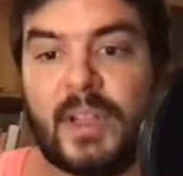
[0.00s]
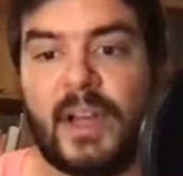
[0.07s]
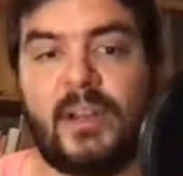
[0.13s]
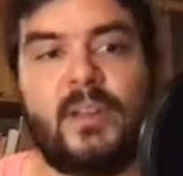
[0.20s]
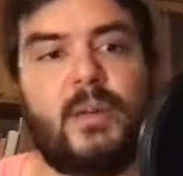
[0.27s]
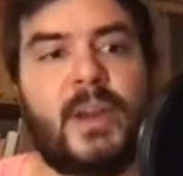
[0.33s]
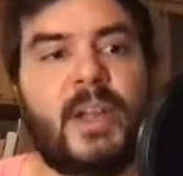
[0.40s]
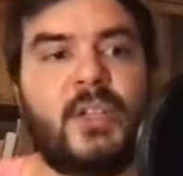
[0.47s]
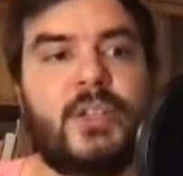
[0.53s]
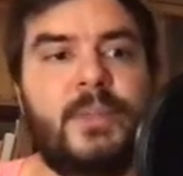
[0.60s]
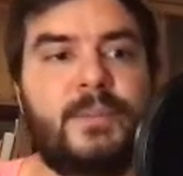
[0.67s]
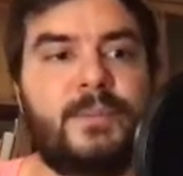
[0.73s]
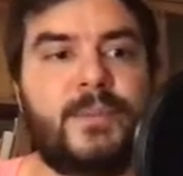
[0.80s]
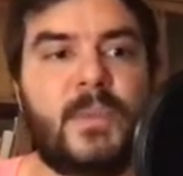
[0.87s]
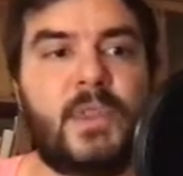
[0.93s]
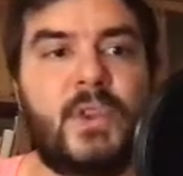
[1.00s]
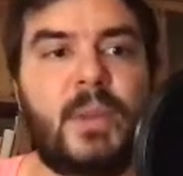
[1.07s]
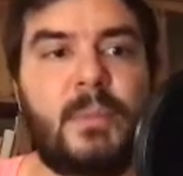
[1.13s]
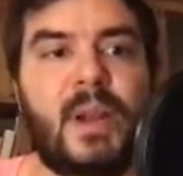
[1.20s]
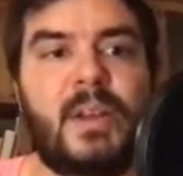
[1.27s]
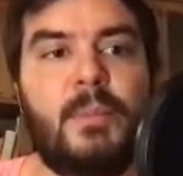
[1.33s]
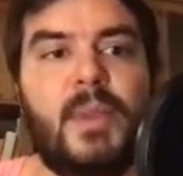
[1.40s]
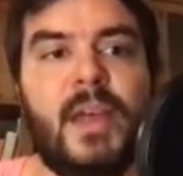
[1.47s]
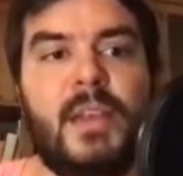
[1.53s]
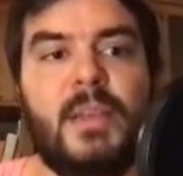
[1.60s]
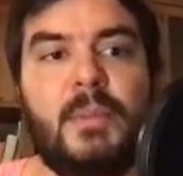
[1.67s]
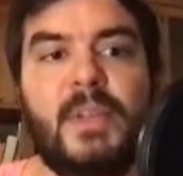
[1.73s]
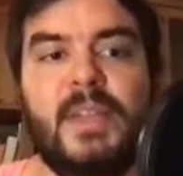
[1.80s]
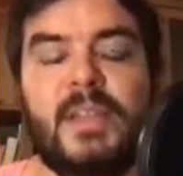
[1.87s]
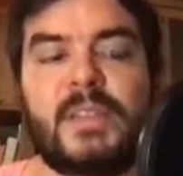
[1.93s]
other direction, you can multiply them
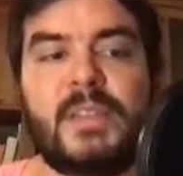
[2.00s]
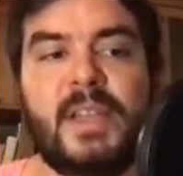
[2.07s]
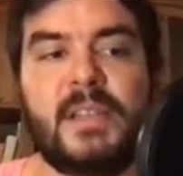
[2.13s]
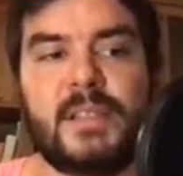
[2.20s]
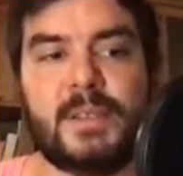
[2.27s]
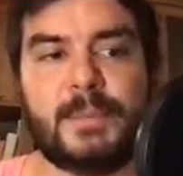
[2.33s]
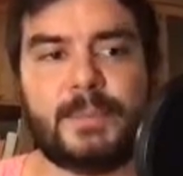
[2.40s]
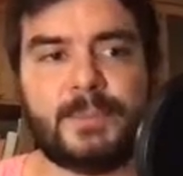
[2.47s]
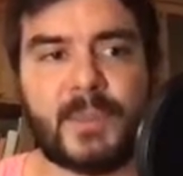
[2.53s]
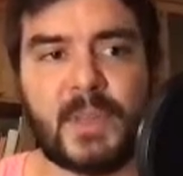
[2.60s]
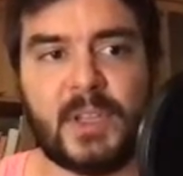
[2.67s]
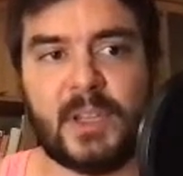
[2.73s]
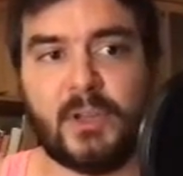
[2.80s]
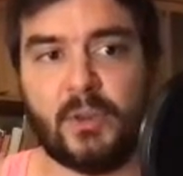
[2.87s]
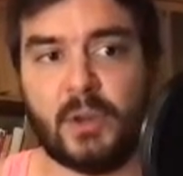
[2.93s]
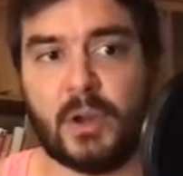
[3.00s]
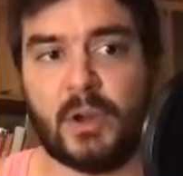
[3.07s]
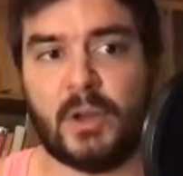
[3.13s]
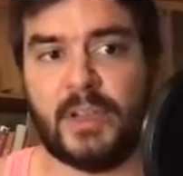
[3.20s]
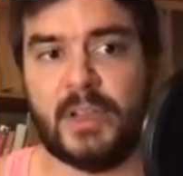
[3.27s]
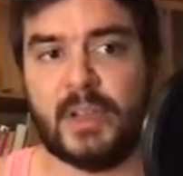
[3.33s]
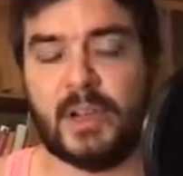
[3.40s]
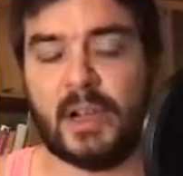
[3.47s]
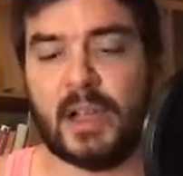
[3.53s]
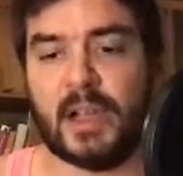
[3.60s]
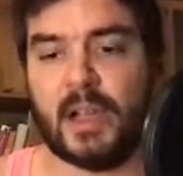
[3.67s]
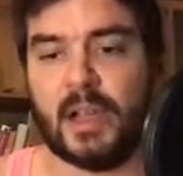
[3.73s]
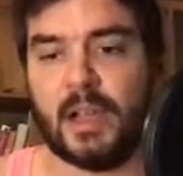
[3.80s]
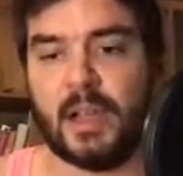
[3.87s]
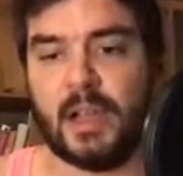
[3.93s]
in this sense, and then you are uh, here
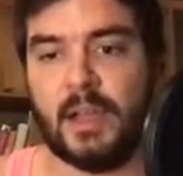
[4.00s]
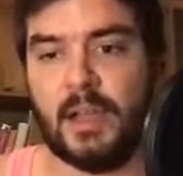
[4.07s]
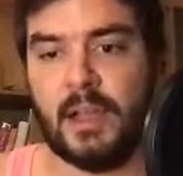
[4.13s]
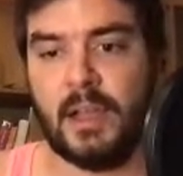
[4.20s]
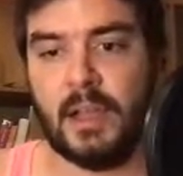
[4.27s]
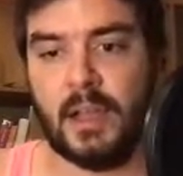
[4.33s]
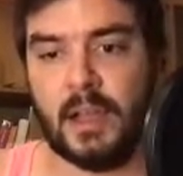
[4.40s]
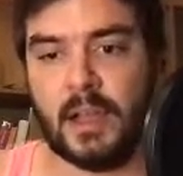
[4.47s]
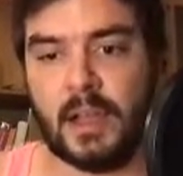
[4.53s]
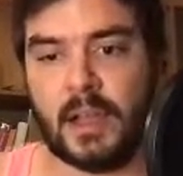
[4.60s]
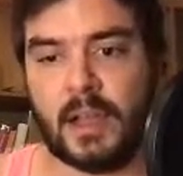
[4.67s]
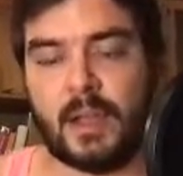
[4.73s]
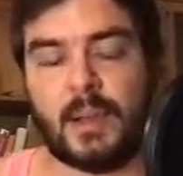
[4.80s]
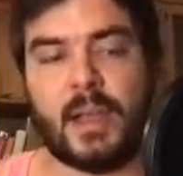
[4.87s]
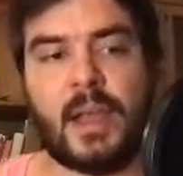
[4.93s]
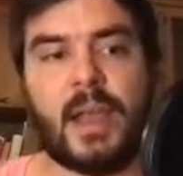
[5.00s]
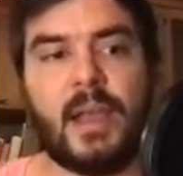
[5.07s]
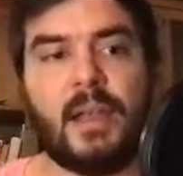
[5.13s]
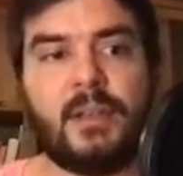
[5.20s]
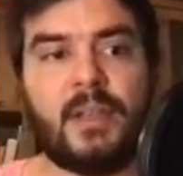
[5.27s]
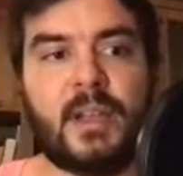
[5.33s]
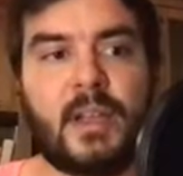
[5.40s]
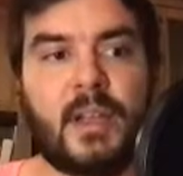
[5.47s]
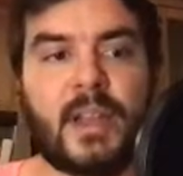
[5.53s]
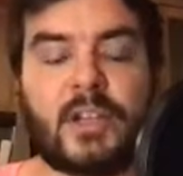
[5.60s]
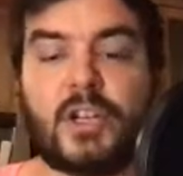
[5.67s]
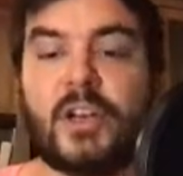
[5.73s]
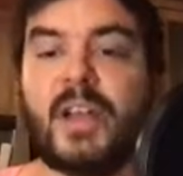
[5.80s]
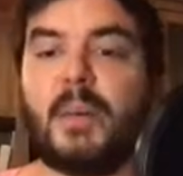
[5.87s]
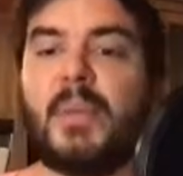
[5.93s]
uh, at a
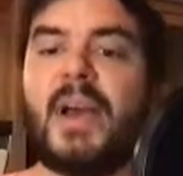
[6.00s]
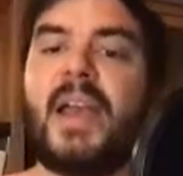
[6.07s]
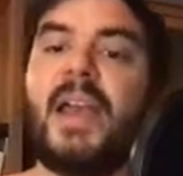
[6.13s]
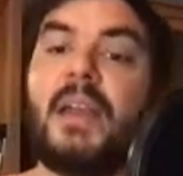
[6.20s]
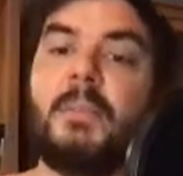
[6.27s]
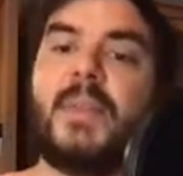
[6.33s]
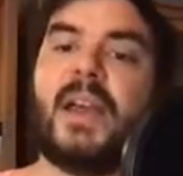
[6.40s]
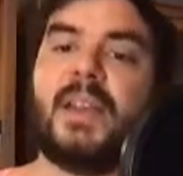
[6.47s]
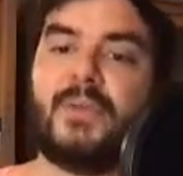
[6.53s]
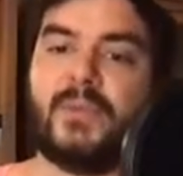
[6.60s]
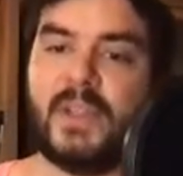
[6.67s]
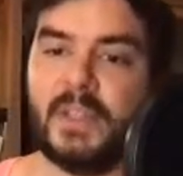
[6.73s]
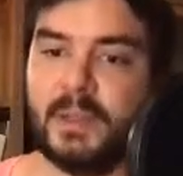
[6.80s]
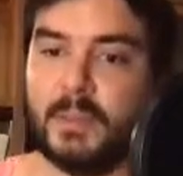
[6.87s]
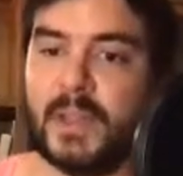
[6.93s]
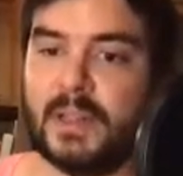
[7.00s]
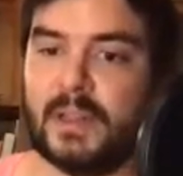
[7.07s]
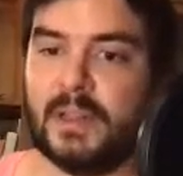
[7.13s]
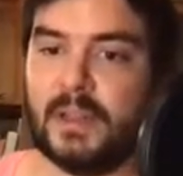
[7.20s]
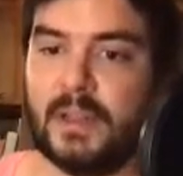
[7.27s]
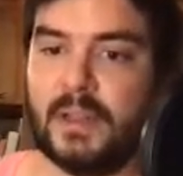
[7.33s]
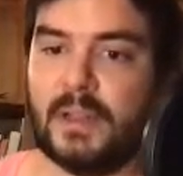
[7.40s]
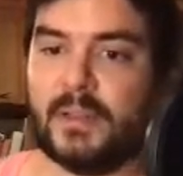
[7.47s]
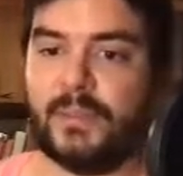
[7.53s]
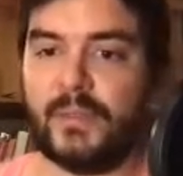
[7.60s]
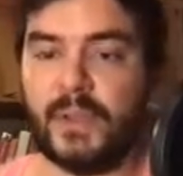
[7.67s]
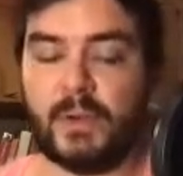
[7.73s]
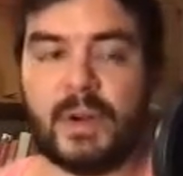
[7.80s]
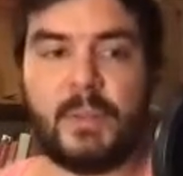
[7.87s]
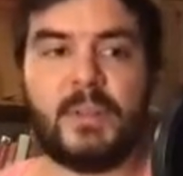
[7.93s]
natural number. And by the fundamental
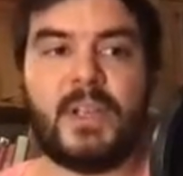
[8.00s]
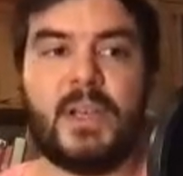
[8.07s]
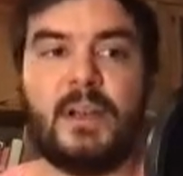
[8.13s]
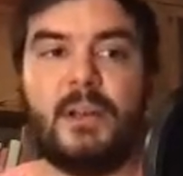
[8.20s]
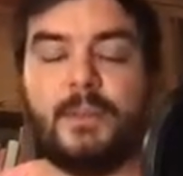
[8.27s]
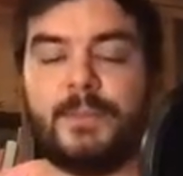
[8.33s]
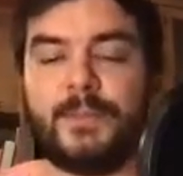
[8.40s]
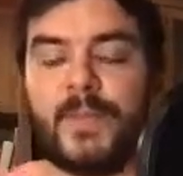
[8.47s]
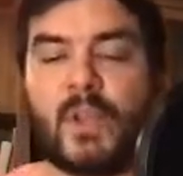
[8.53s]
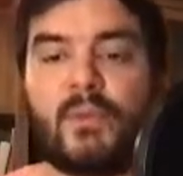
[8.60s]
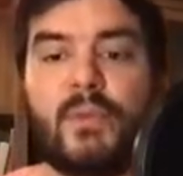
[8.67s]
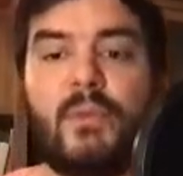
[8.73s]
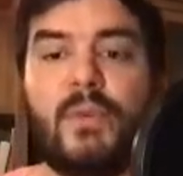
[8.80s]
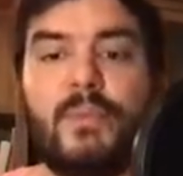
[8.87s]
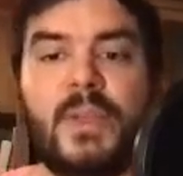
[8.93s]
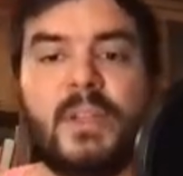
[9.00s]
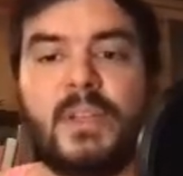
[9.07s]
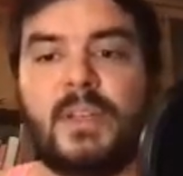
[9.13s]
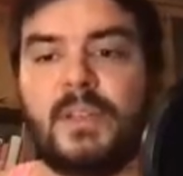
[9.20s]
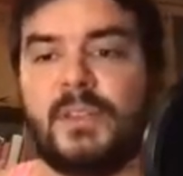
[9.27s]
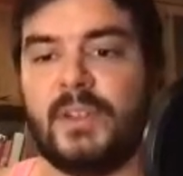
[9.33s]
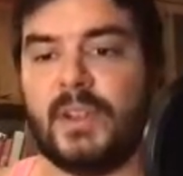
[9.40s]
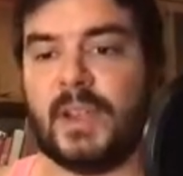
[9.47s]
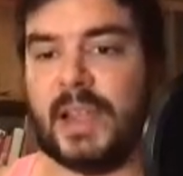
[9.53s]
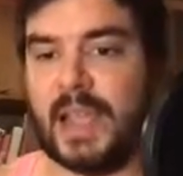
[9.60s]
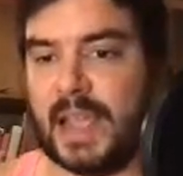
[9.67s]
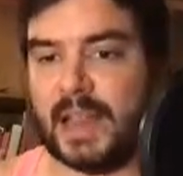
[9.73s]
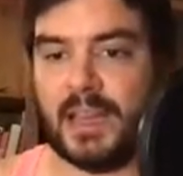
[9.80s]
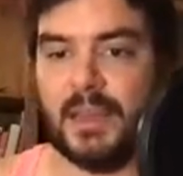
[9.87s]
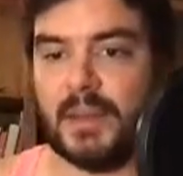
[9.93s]
theorem then of arithmetic,
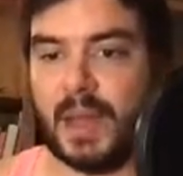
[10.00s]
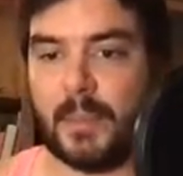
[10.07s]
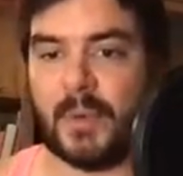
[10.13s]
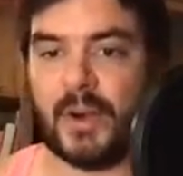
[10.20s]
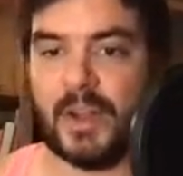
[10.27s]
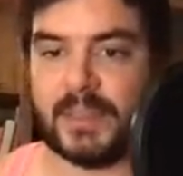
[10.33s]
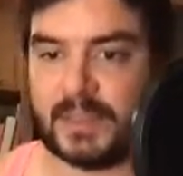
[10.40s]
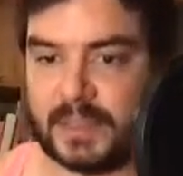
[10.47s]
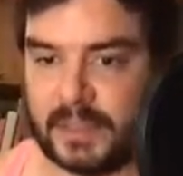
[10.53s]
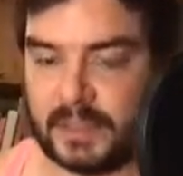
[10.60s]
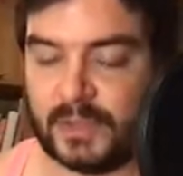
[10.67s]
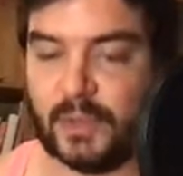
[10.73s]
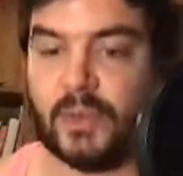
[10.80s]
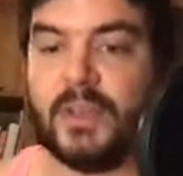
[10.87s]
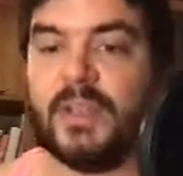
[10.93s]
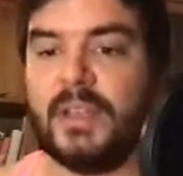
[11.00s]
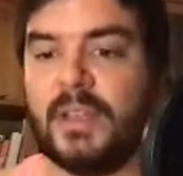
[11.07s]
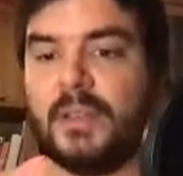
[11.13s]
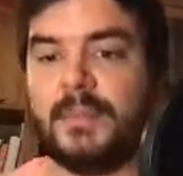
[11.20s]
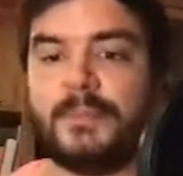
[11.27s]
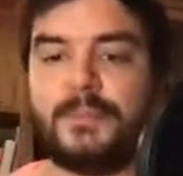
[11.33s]
any number has this unique